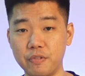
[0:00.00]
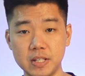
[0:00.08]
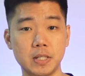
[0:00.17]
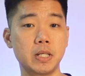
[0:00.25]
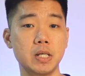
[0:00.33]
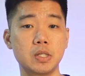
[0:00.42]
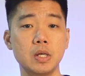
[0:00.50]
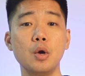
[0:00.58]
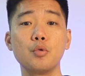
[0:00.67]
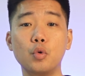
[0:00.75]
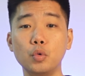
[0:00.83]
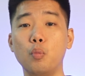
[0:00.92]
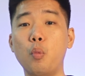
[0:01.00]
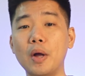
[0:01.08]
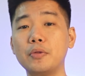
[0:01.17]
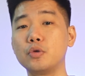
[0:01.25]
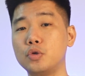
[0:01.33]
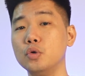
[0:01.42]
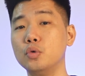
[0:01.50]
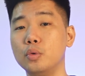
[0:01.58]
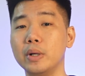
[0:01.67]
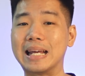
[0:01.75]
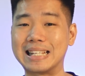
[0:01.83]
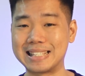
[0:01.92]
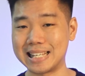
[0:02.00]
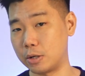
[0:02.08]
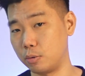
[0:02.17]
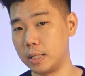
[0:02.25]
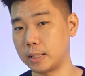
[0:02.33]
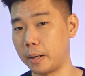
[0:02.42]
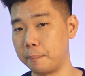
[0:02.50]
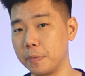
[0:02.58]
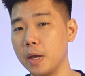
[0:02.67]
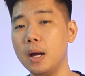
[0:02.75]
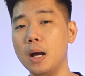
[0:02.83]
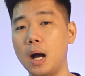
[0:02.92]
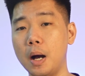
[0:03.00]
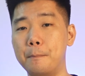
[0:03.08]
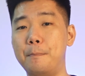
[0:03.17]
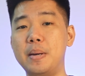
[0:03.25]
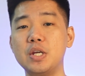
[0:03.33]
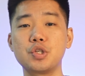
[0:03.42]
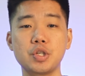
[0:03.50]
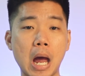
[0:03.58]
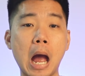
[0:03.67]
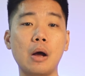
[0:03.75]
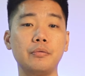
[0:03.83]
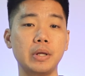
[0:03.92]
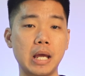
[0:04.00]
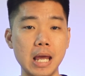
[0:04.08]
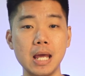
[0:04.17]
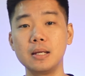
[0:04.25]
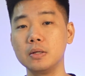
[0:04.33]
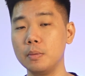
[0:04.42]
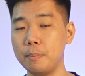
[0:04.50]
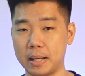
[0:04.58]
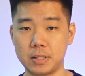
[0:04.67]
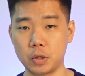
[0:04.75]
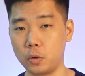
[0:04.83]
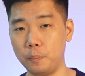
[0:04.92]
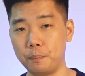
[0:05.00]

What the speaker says: visitors could want to do in Sayulita, a beach town in Mexico.